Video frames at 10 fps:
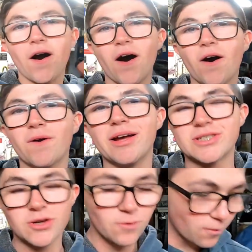Alright,
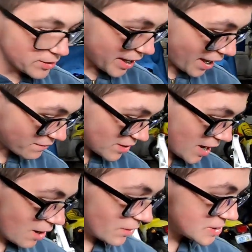so what we have
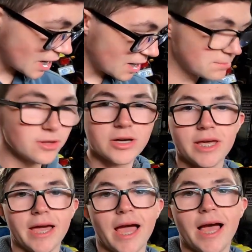now is I am
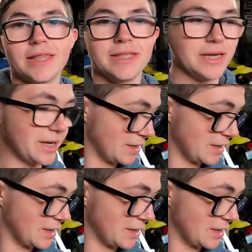looking at the